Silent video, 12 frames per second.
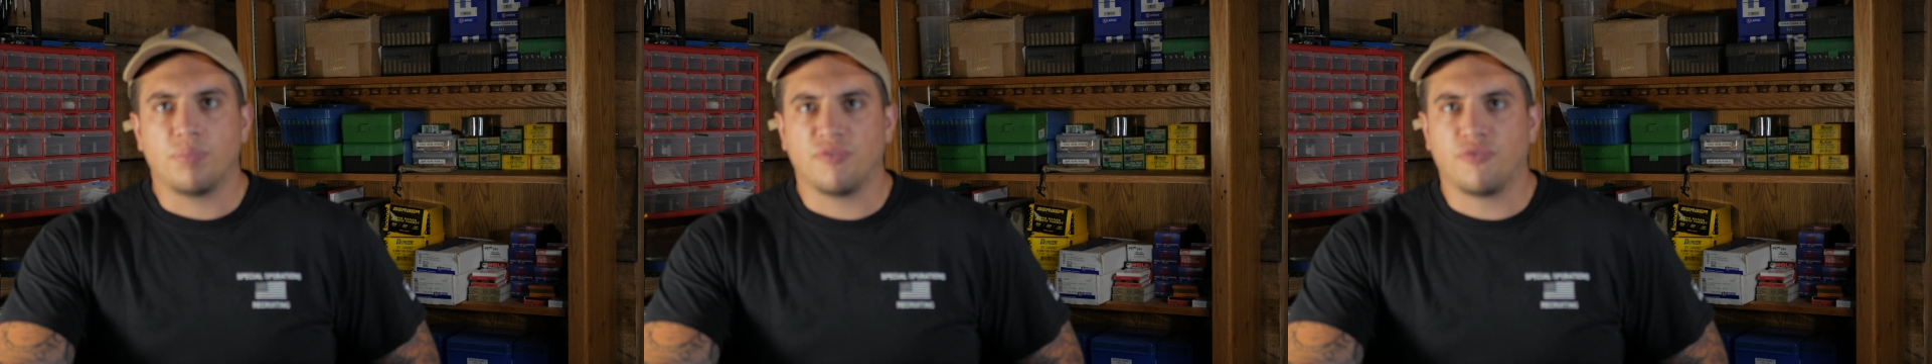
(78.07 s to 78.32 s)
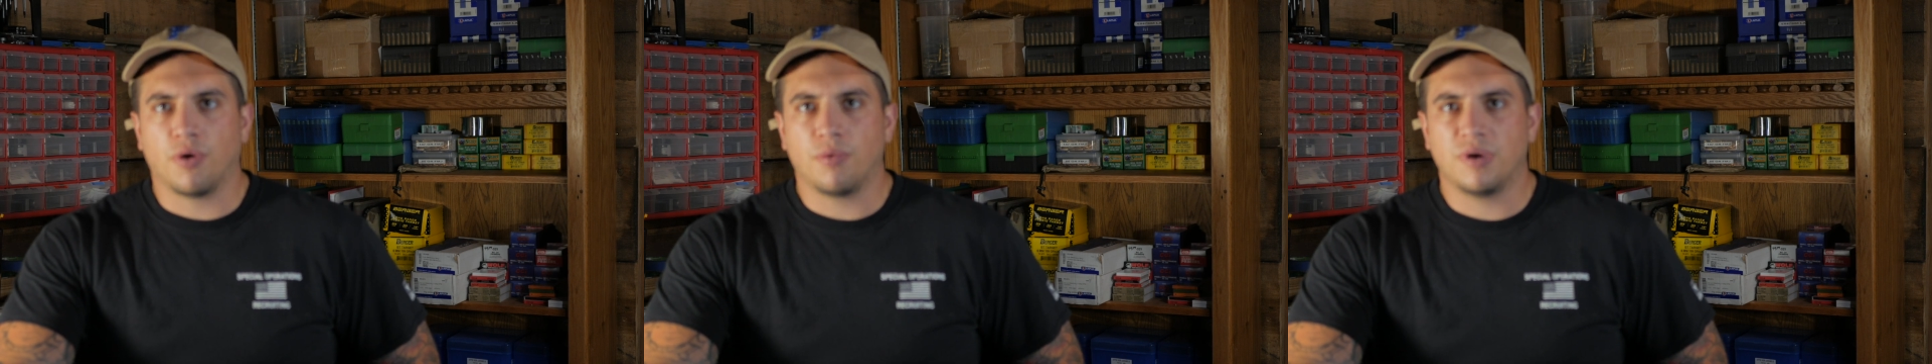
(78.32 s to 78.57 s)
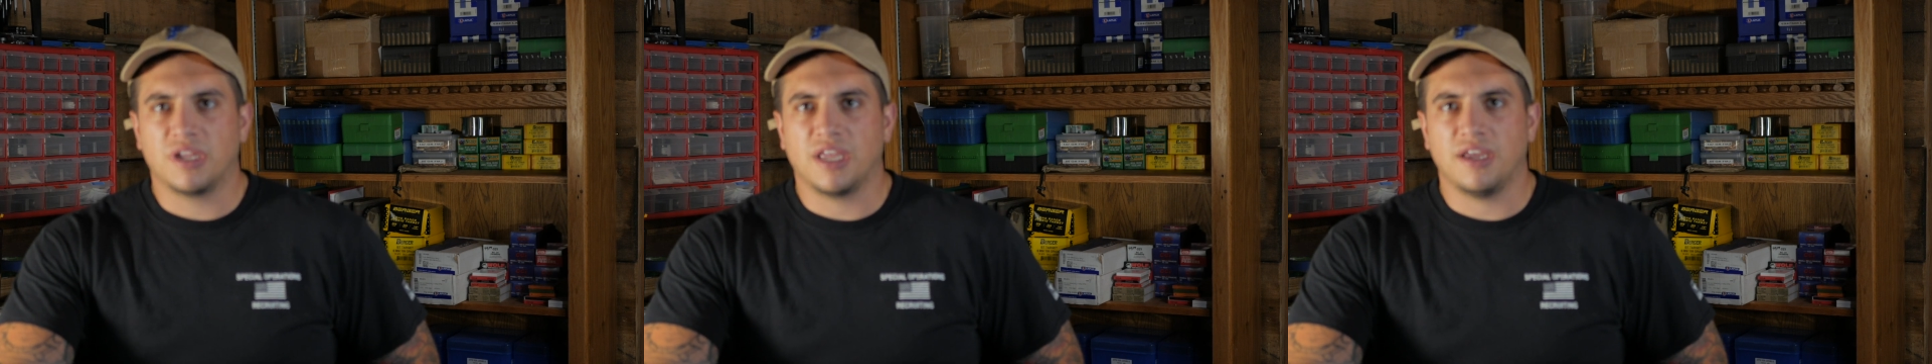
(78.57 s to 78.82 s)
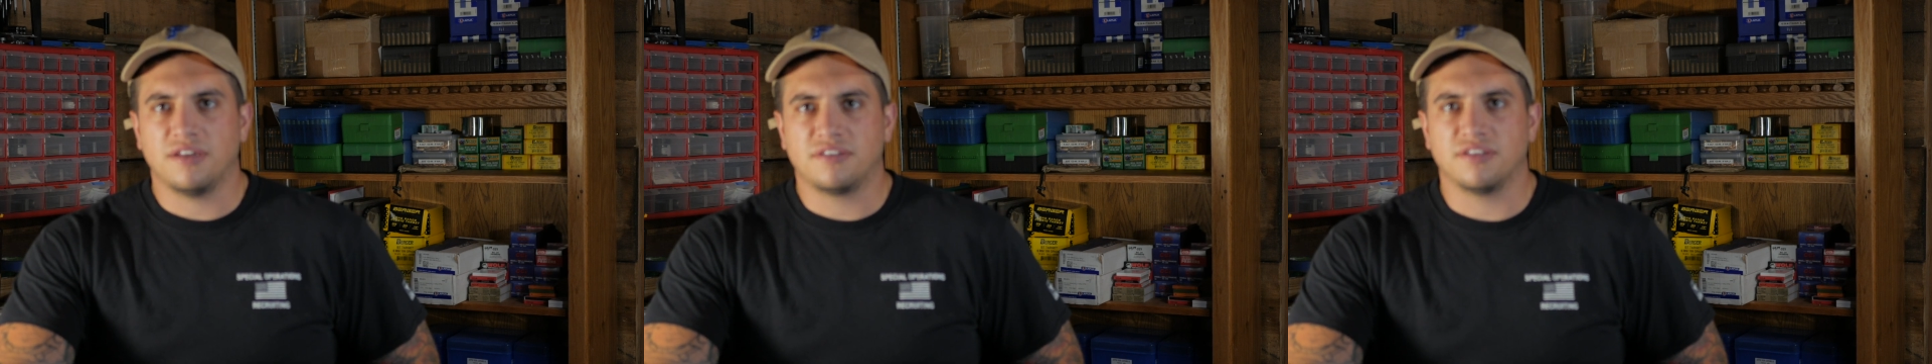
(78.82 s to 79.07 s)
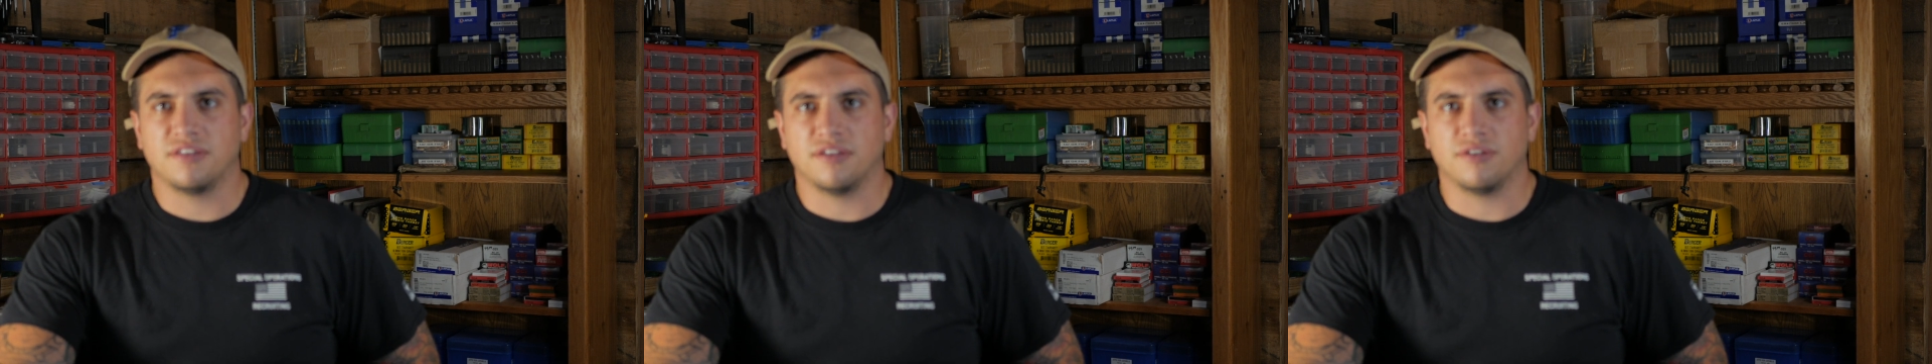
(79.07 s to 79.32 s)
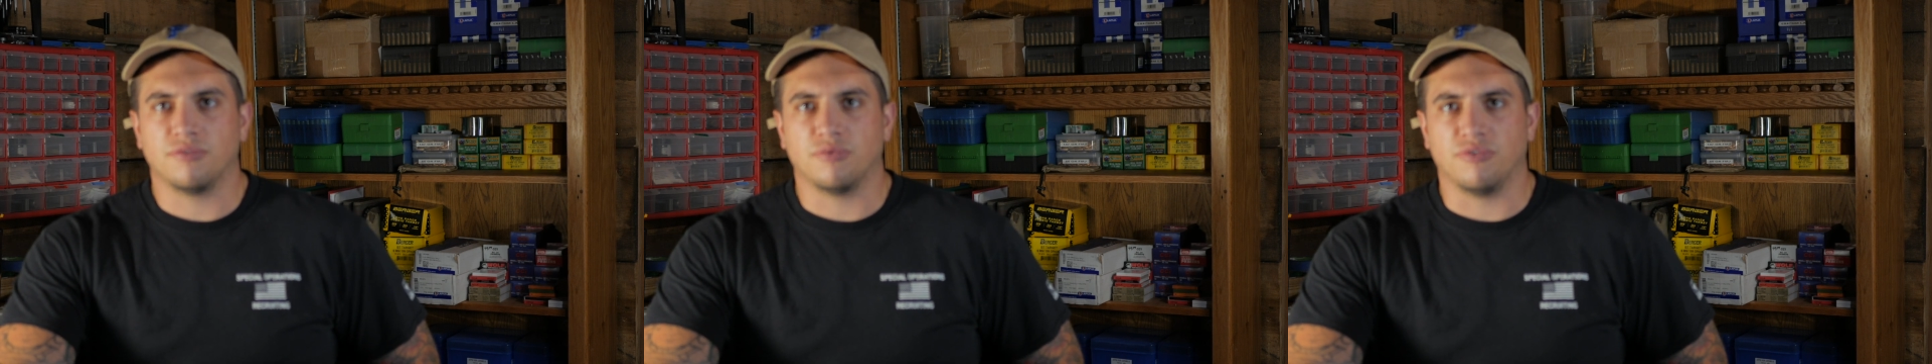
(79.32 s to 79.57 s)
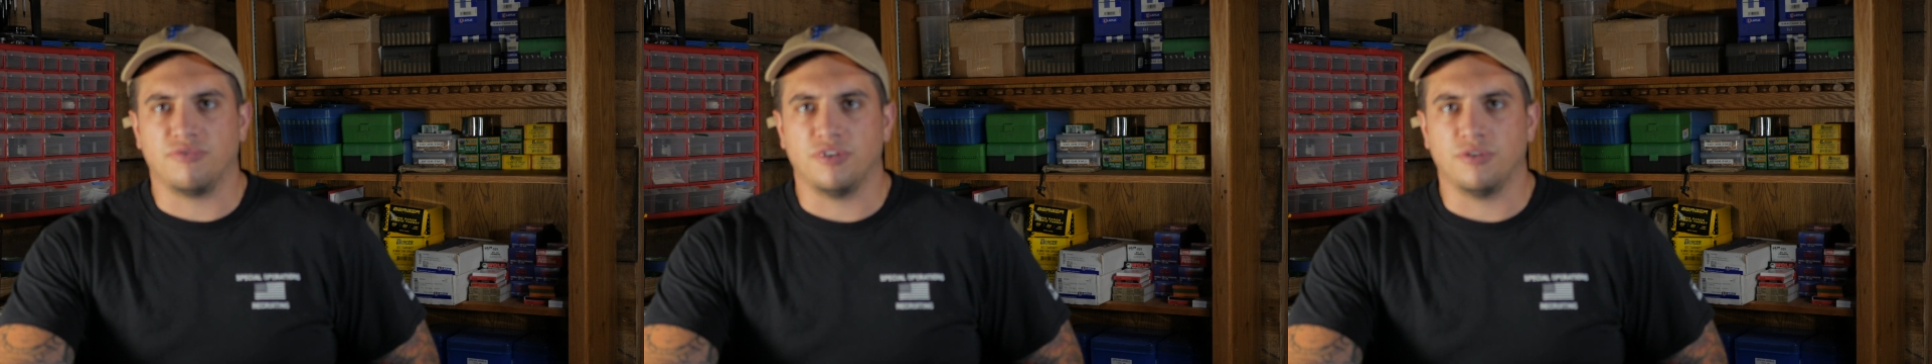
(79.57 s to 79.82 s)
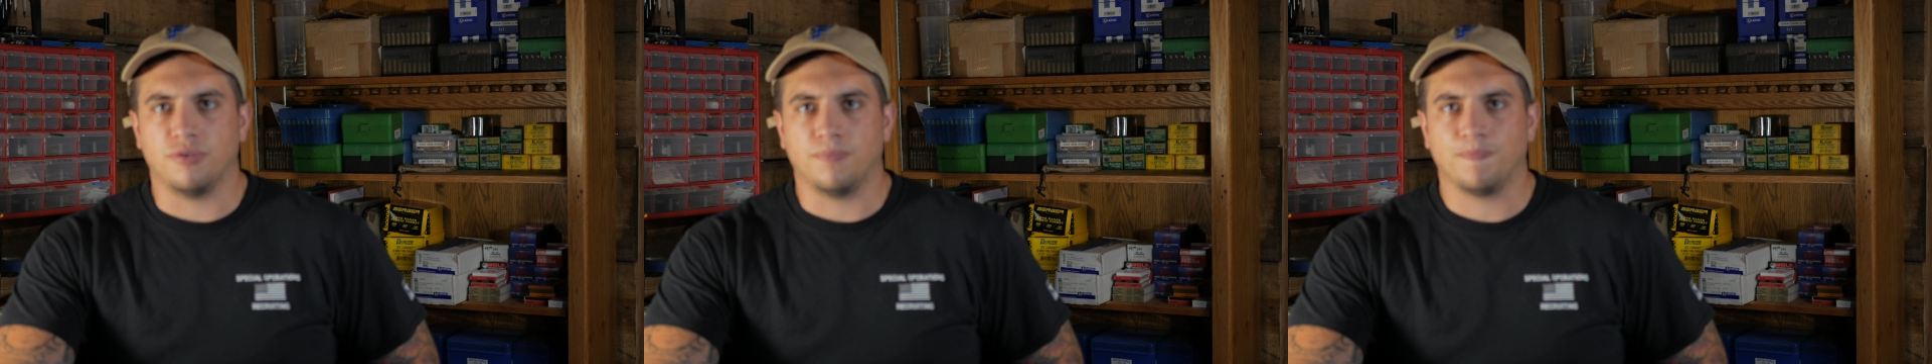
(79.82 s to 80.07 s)
before we get into the
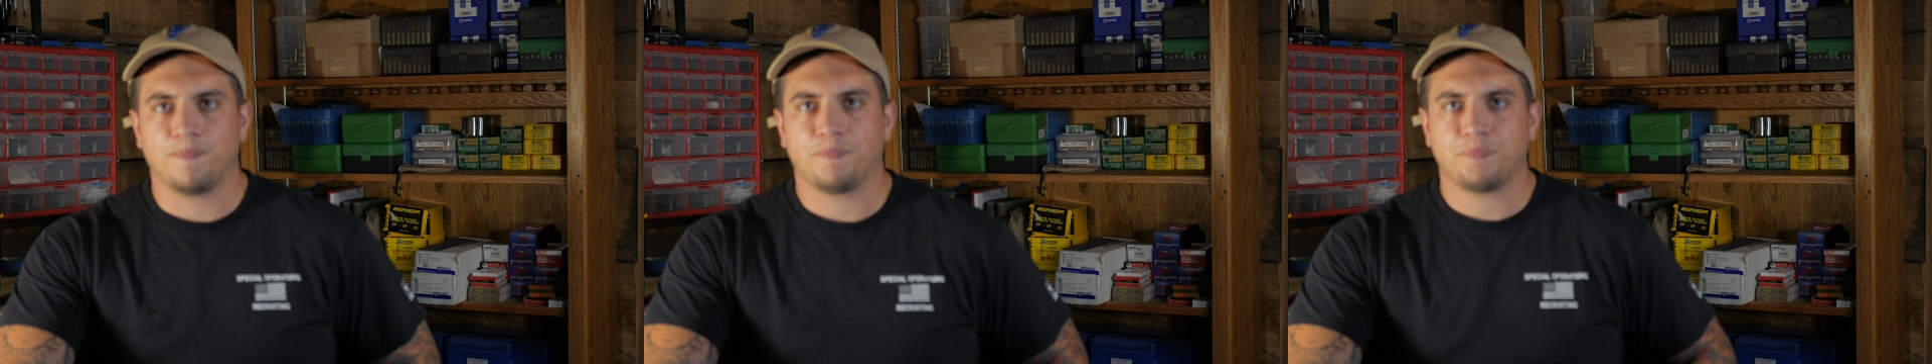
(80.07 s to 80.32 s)
review,